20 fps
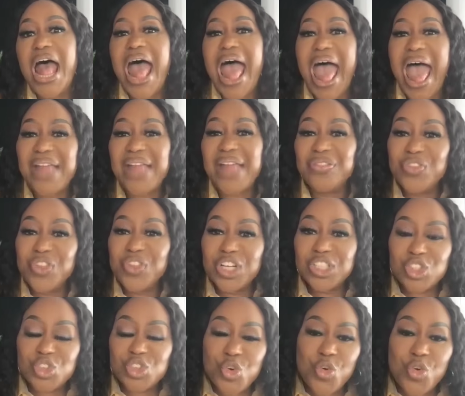And the
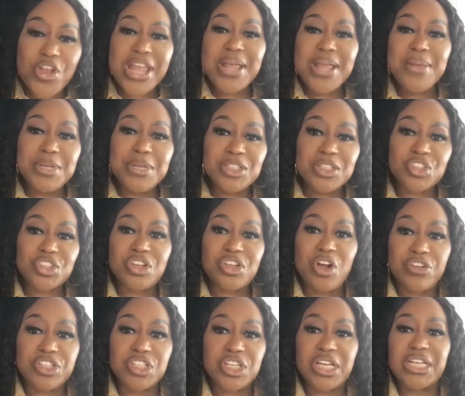dream is
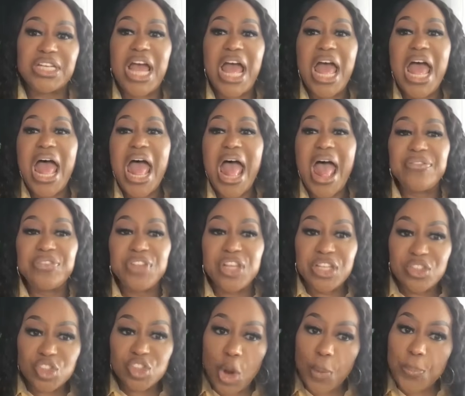certain, and the
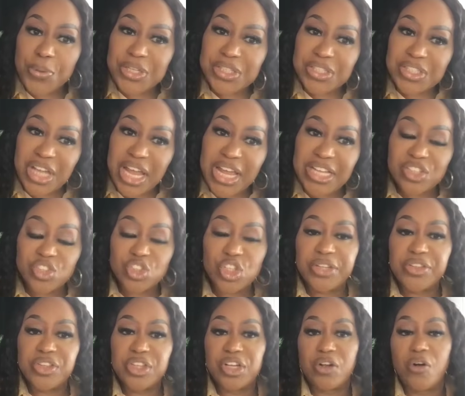
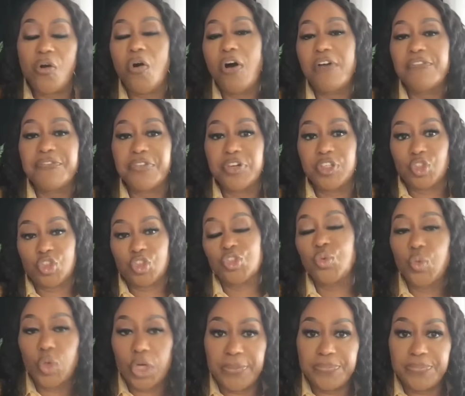interpretation thereof for
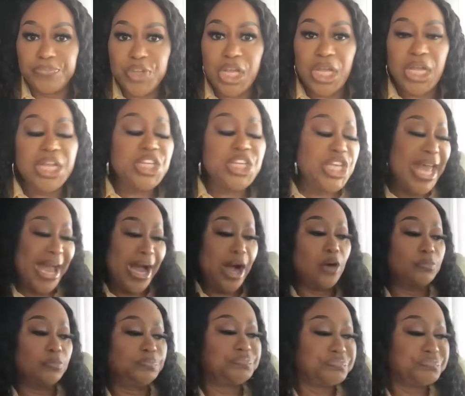sure. Now,